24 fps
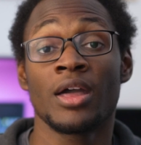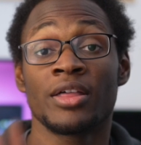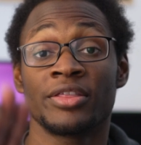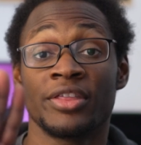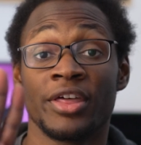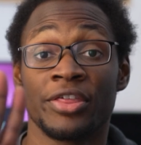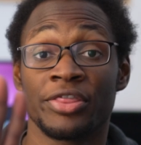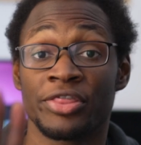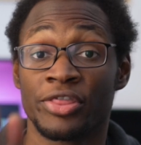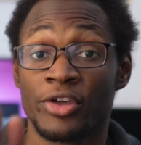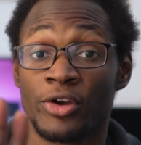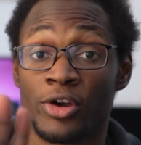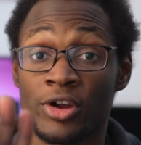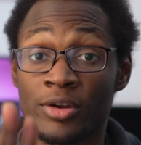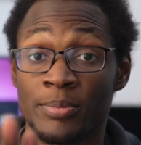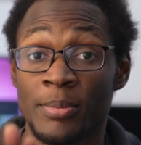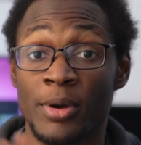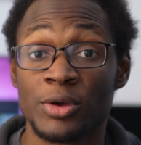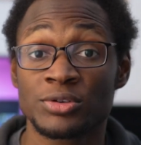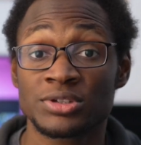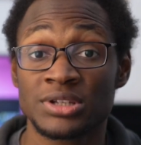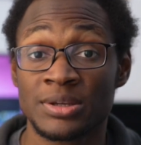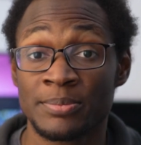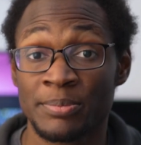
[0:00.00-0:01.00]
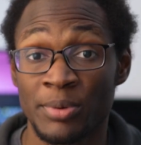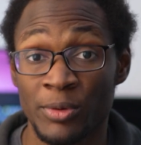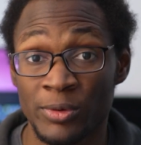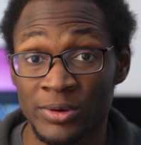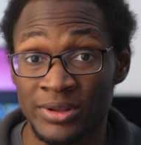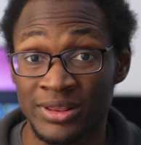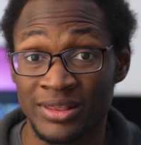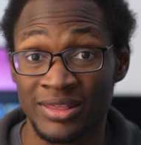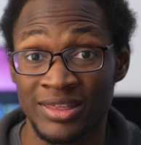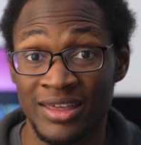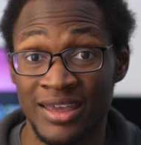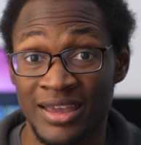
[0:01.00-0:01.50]
The third most
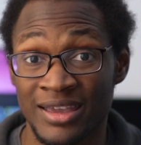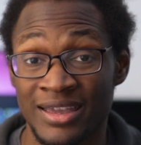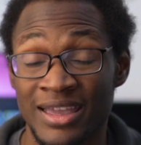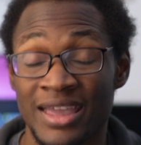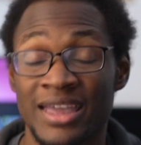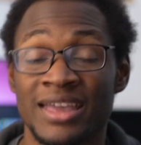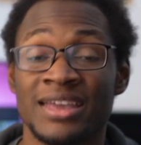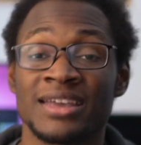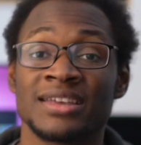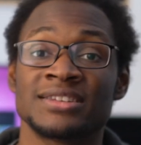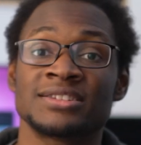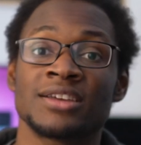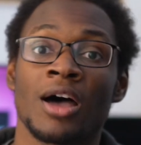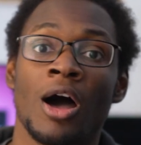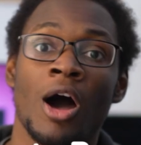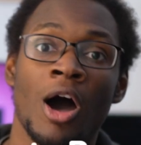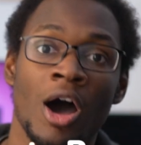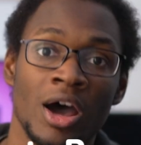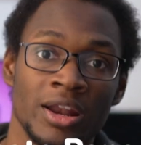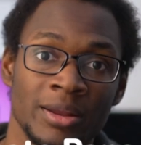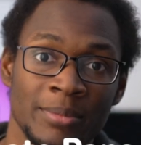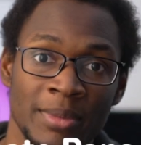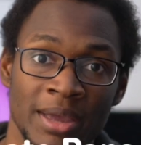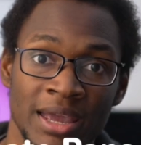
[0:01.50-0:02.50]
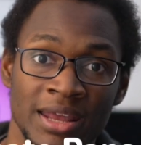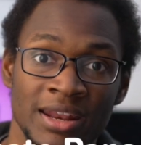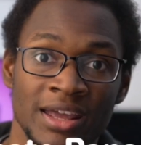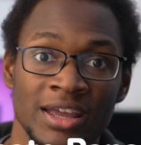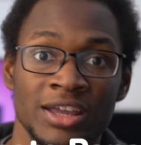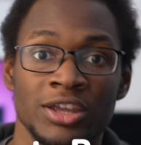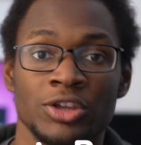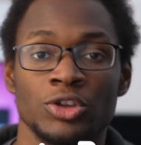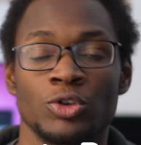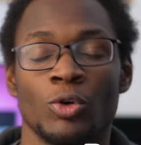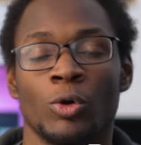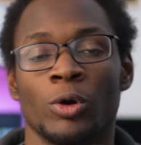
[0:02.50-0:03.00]
important thing is
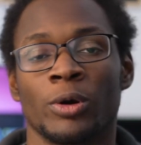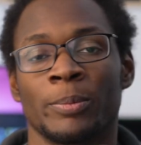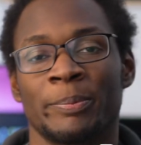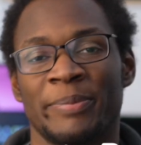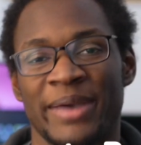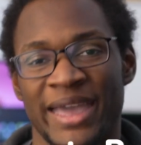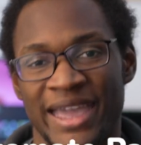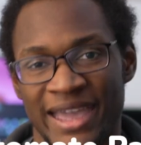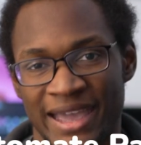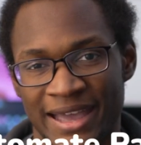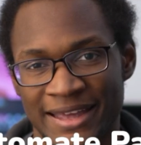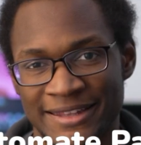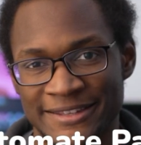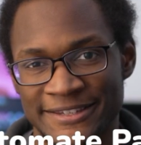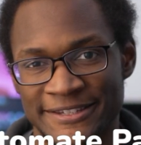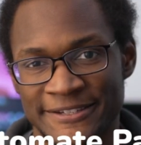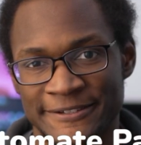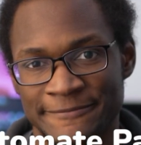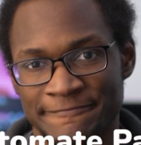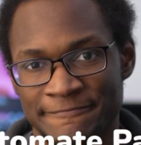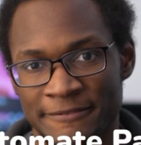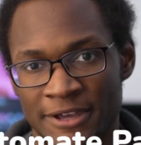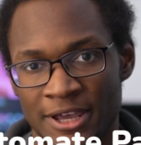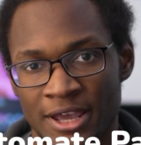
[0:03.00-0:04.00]
automating your pans.